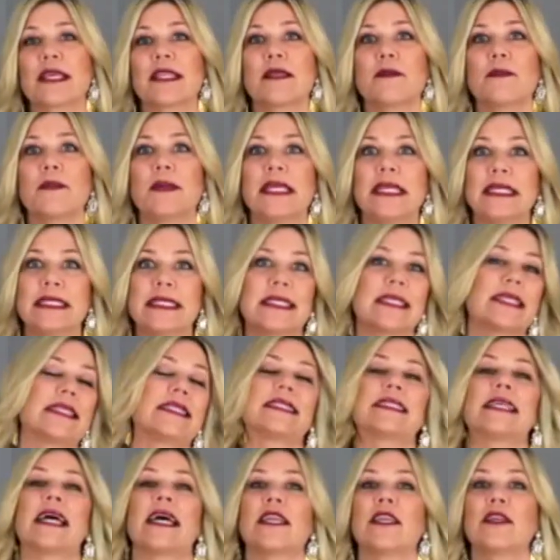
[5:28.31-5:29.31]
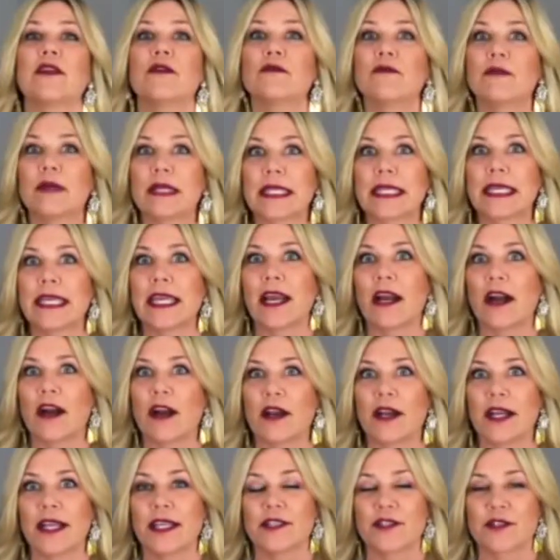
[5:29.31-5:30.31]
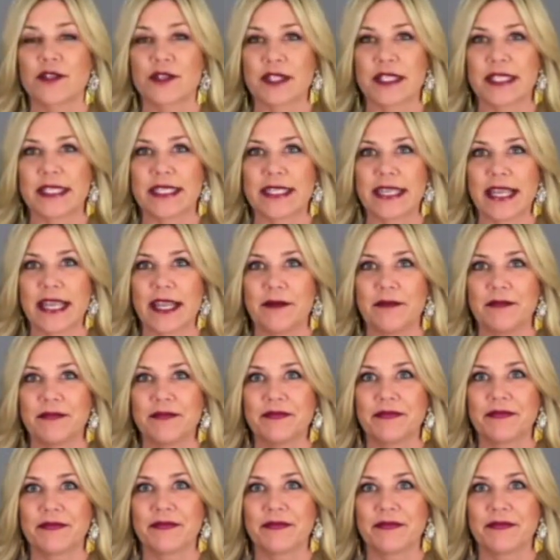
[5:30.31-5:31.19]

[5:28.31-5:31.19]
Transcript: the pieces that you really are interested in.